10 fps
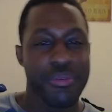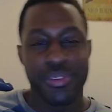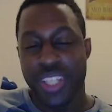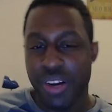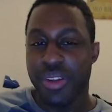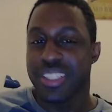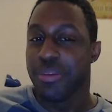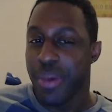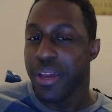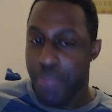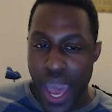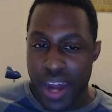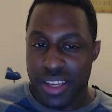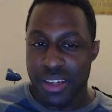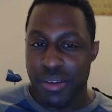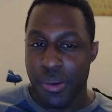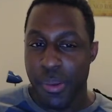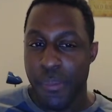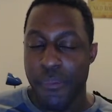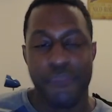literally it's a big baddie,
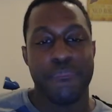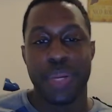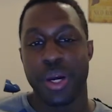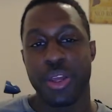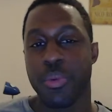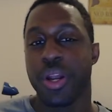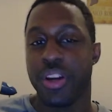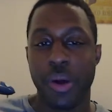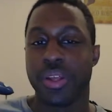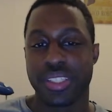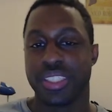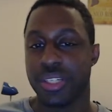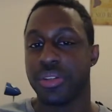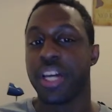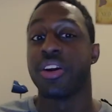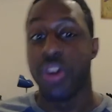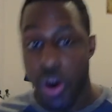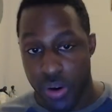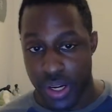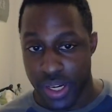but you wouldn't know this until later
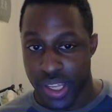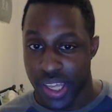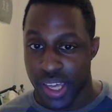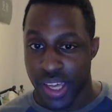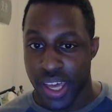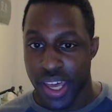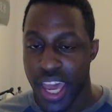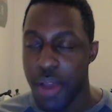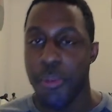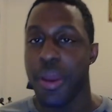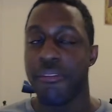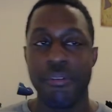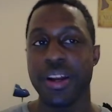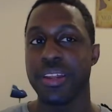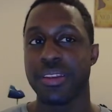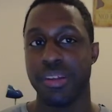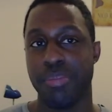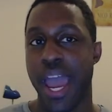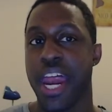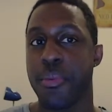on. And what made it funny, the
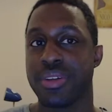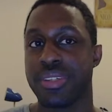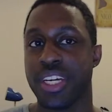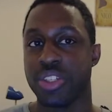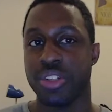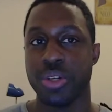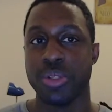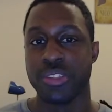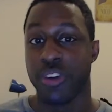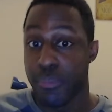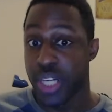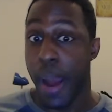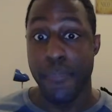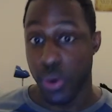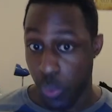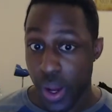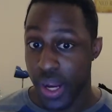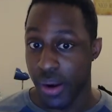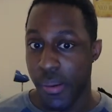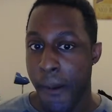baddie was introduced from chapter
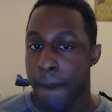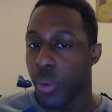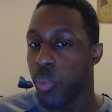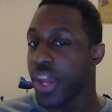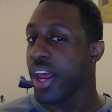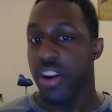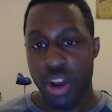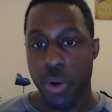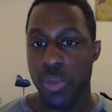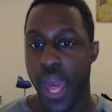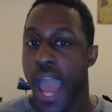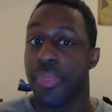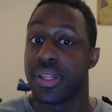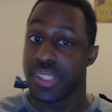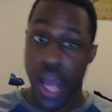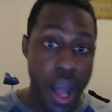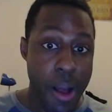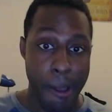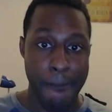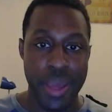1, but we didn't know that at the
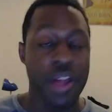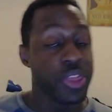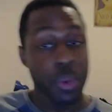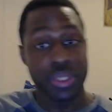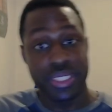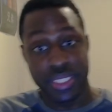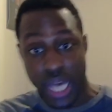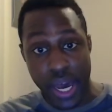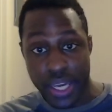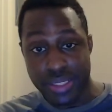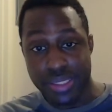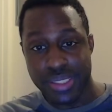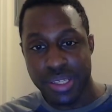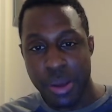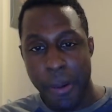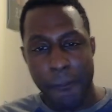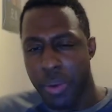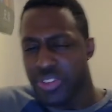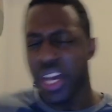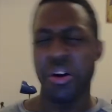time. There was signs,
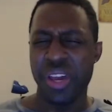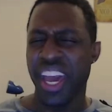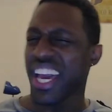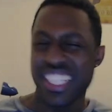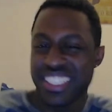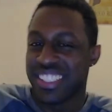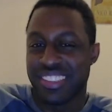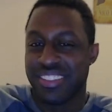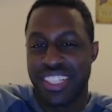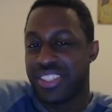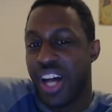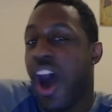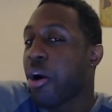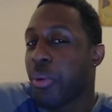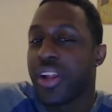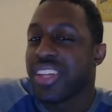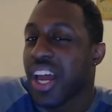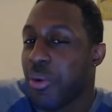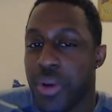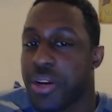but it was like, okay, that's just awkward. That's
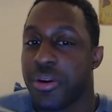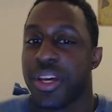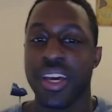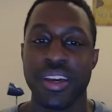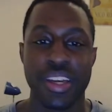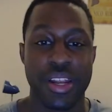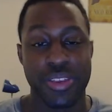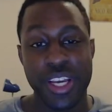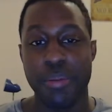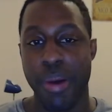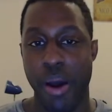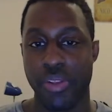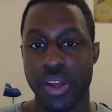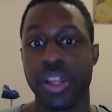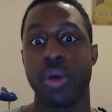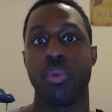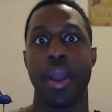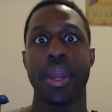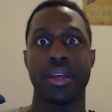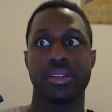kind of weird. You think about it, then you're like,
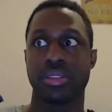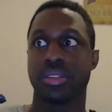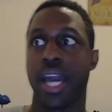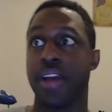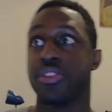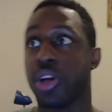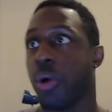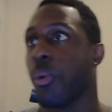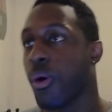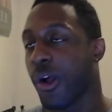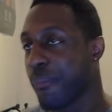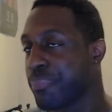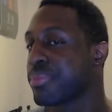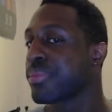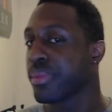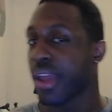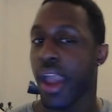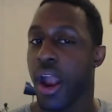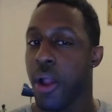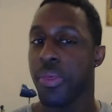wait, as you go on,
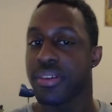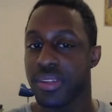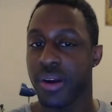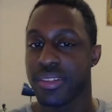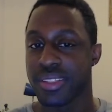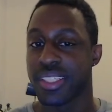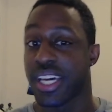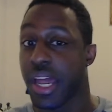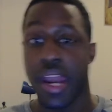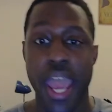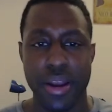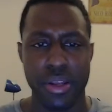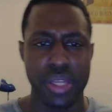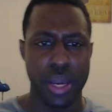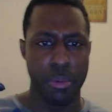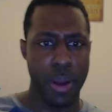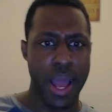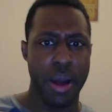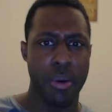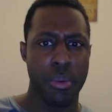everything starts to connect. You're like,
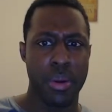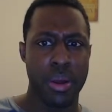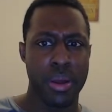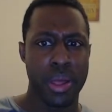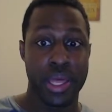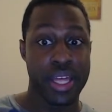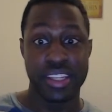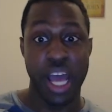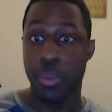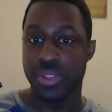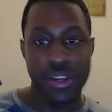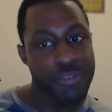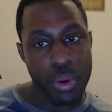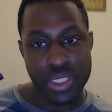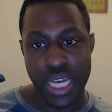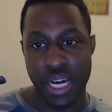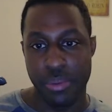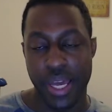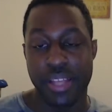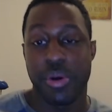wow, that was good
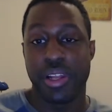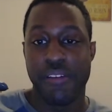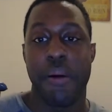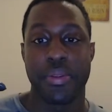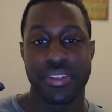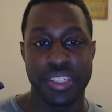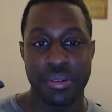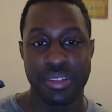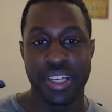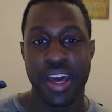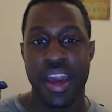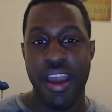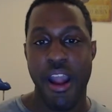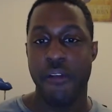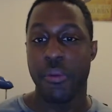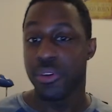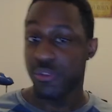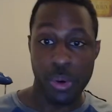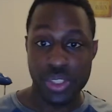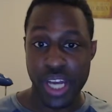foreshadowing. That's what I love about this series. Everything was
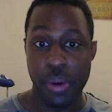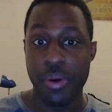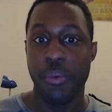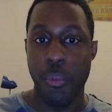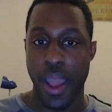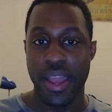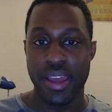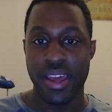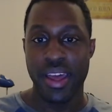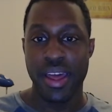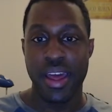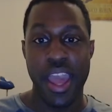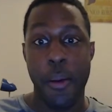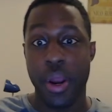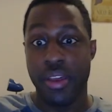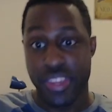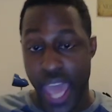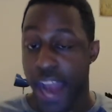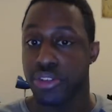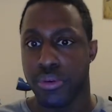foreshadowed in a way, and when it
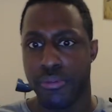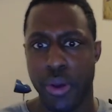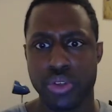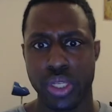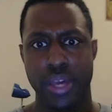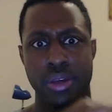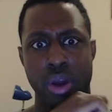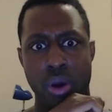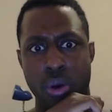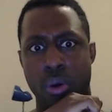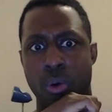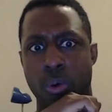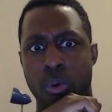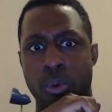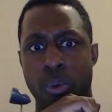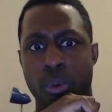actually revealed, you're like, yo,